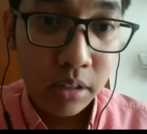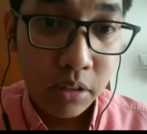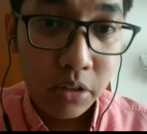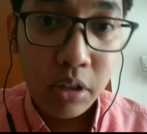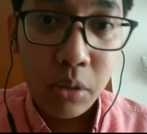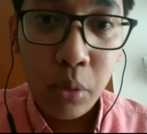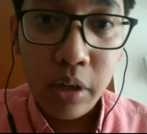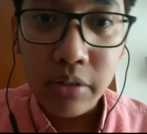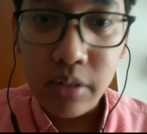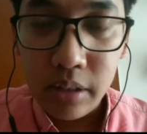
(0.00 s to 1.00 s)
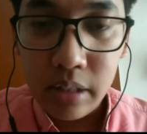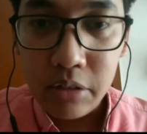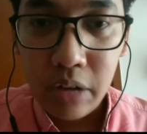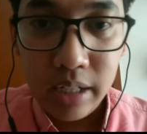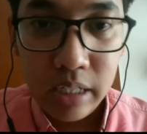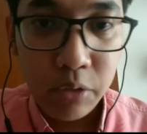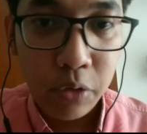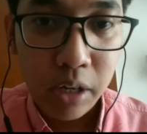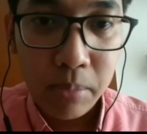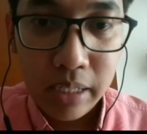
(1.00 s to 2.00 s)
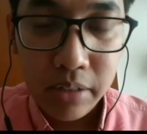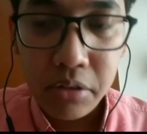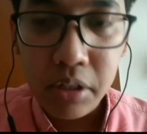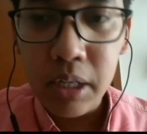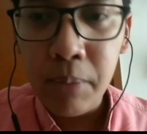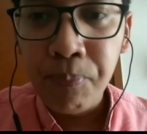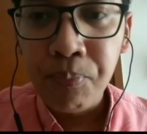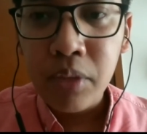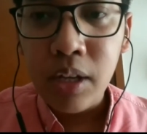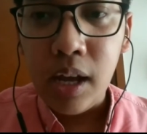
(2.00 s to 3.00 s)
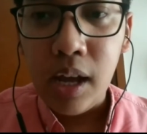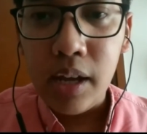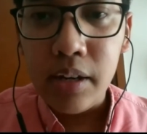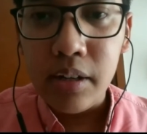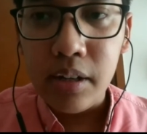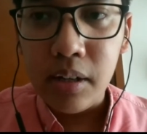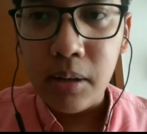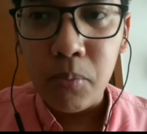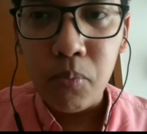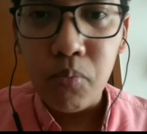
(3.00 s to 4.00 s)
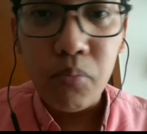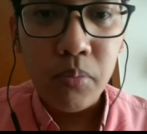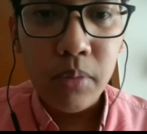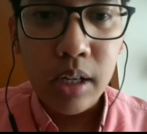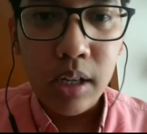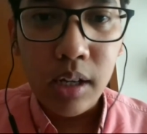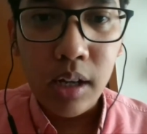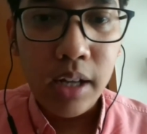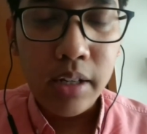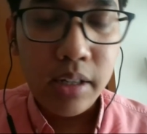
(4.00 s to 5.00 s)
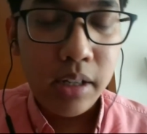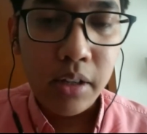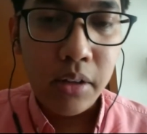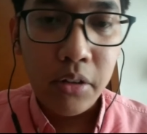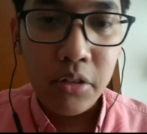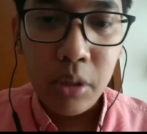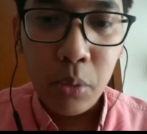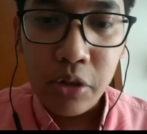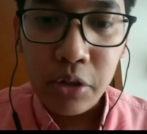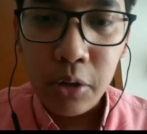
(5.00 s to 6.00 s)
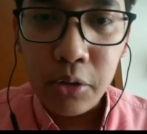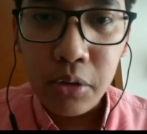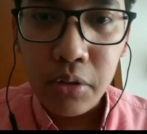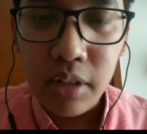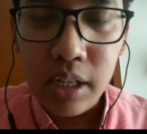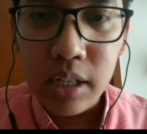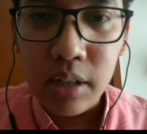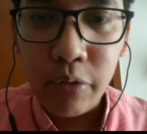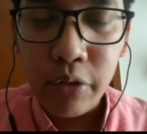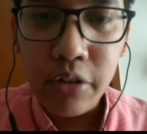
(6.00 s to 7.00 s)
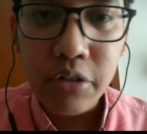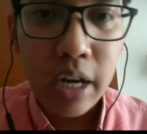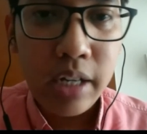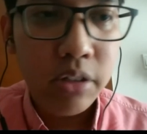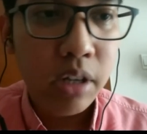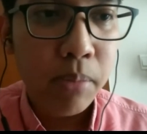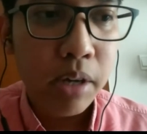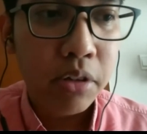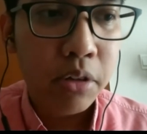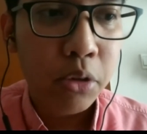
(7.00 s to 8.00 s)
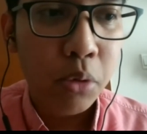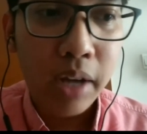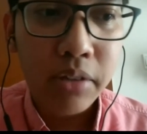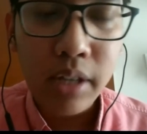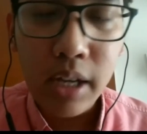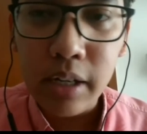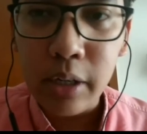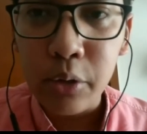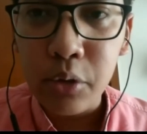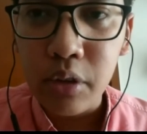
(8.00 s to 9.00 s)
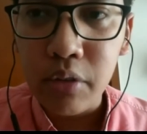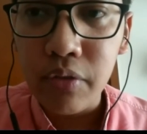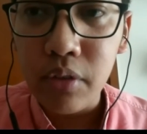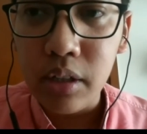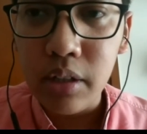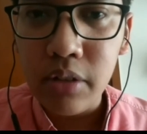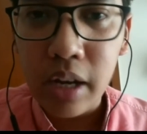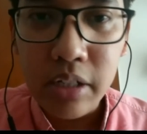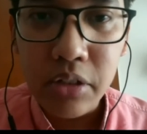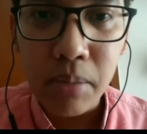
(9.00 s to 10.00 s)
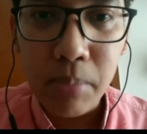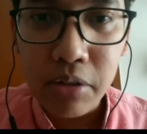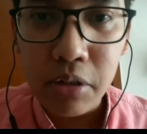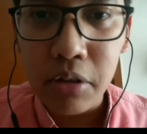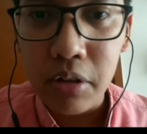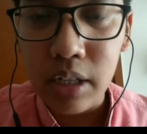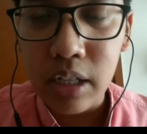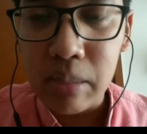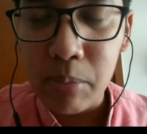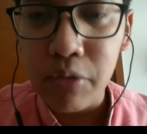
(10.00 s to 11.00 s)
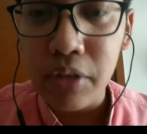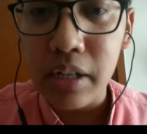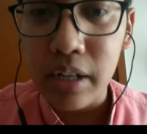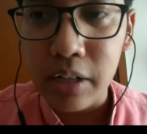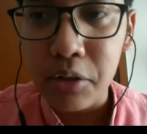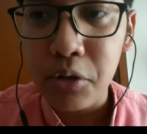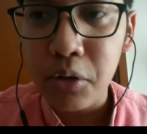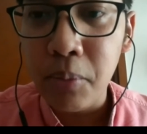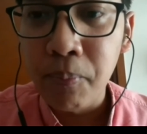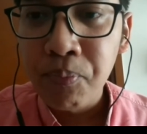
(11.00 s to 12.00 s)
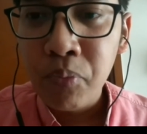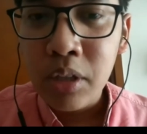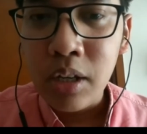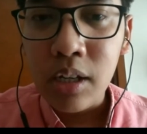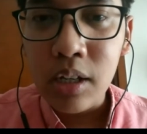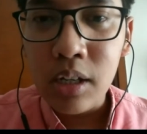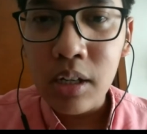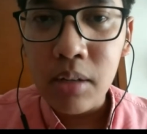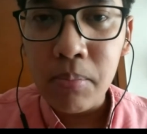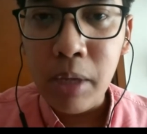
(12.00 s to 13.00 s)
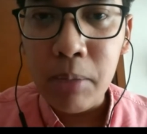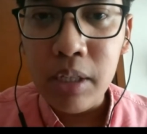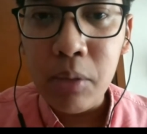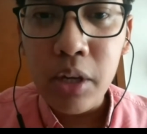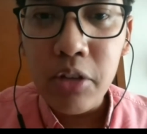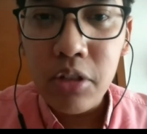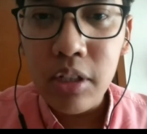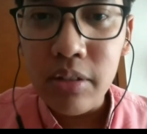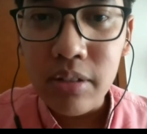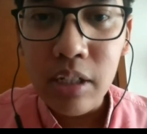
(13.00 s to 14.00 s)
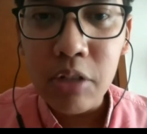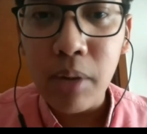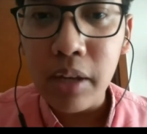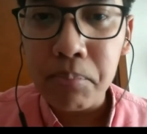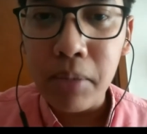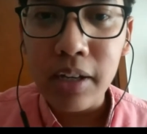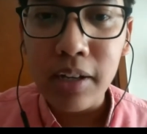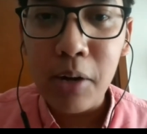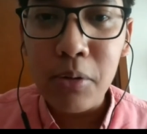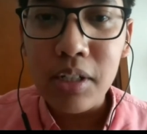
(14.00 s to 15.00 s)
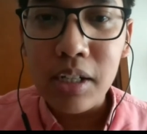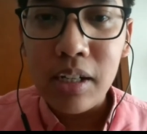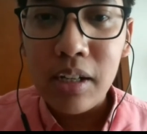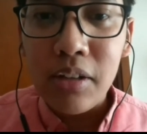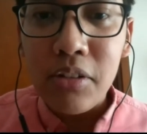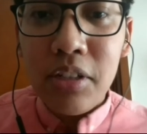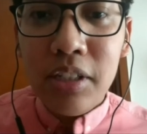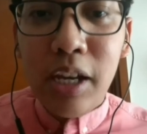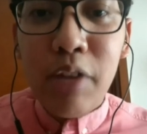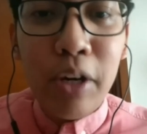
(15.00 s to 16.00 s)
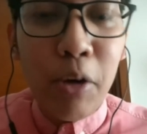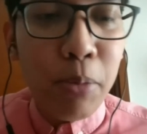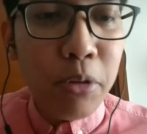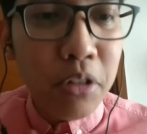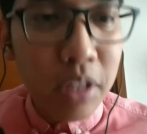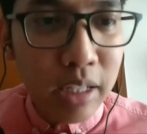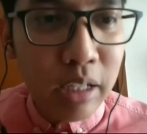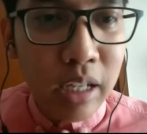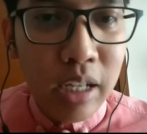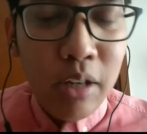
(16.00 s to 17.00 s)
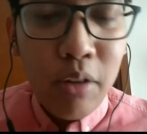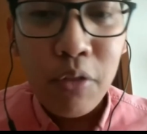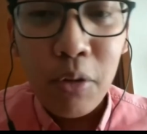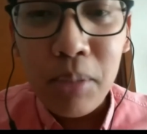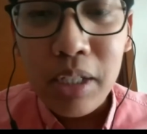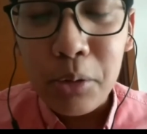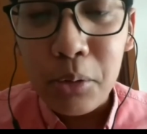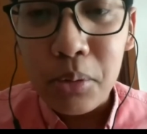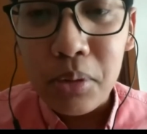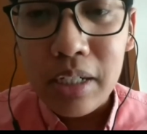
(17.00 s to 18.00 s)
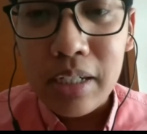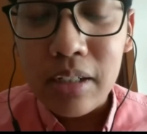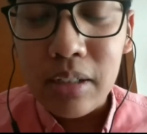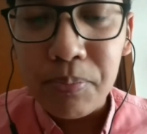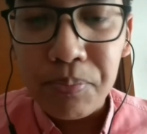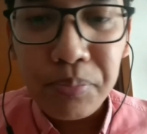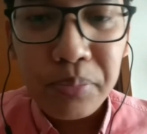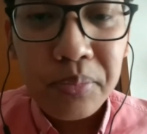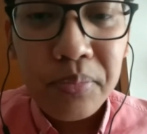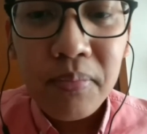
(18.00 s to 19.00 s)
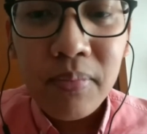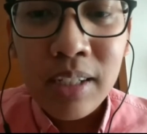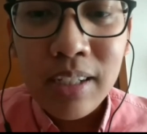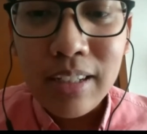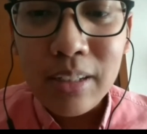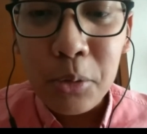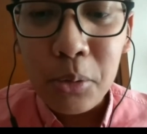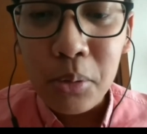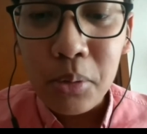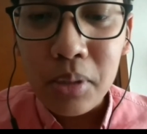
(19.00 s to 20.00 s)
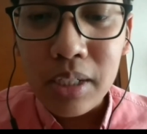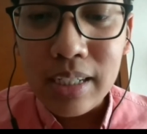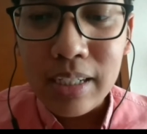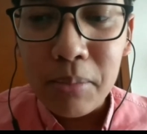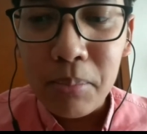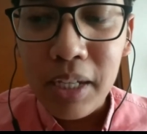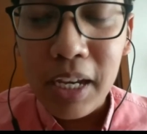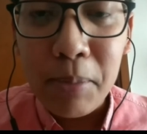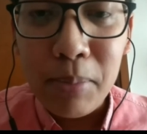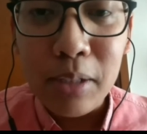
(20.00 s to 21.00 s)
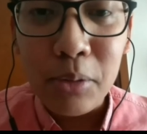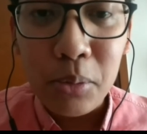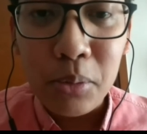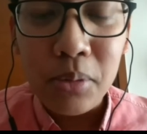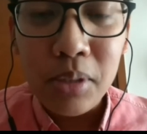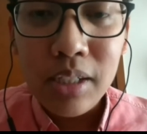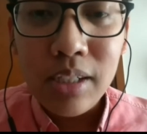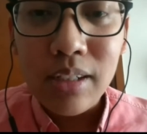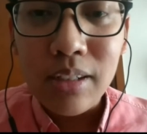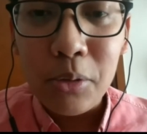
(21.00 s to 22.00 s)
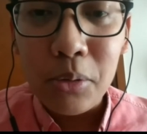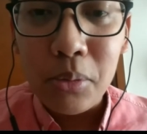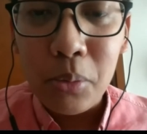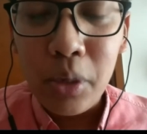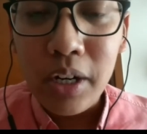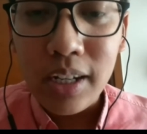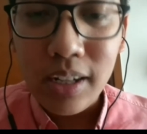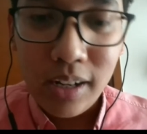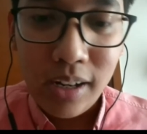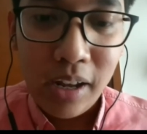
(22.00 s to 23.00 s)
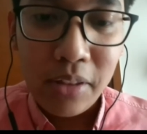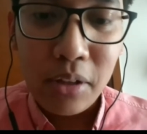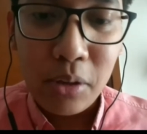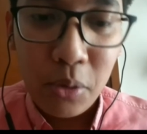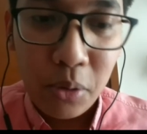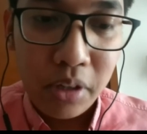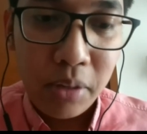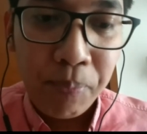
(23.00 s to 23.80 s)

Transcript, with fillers: She works at the Chinese Foreign Ministry, and uh, and uh, she was also the uh, first Chinese ambassador to ASEAN, and also the the Chinese ambassador to the Kingdom of Netherlands. So uh, maybe when she sees my background, uh, she gave an opportunity for me to uh, to be able to to work at the court.